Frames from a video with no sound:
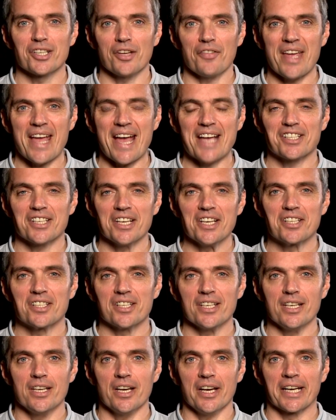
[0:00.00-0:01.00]
at the
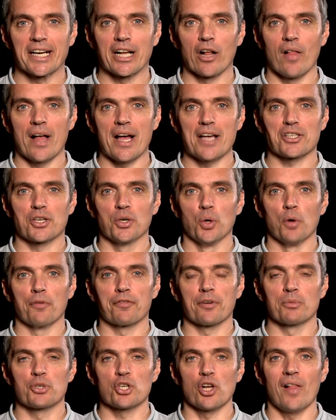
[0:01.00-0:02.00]
SEC in Glasgow
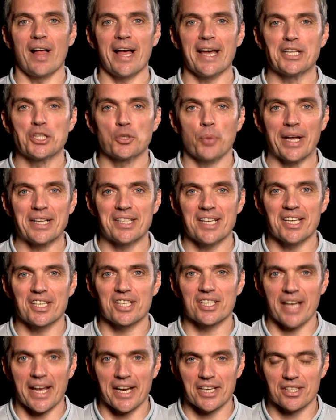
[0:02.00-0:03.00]
from July
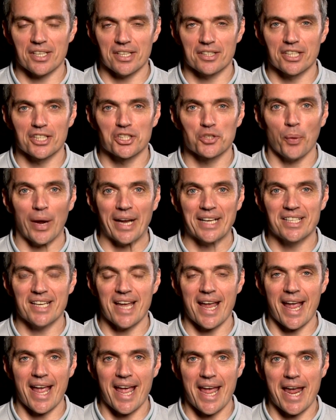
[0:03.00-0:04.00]
26th to
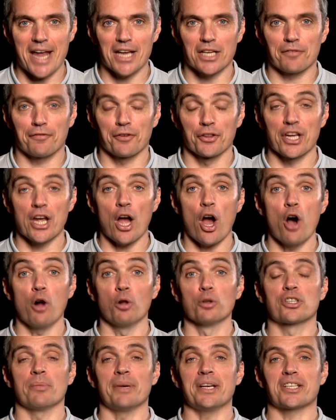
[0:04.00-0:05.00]
28th for the
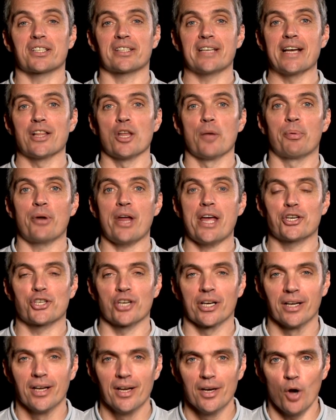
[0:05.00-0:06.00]
ultimate
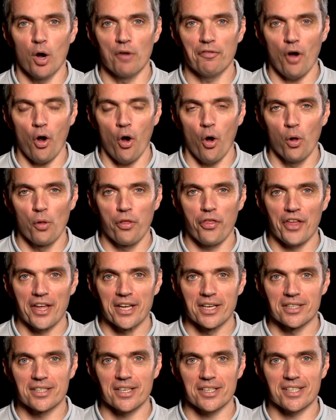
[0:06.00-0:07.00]
celebration of all
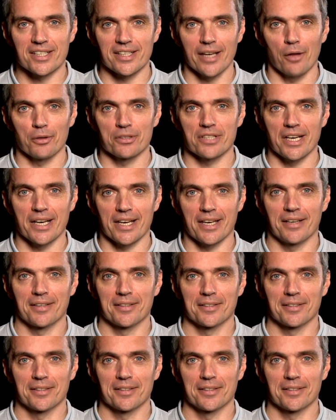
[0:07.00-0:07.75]
things Celtic.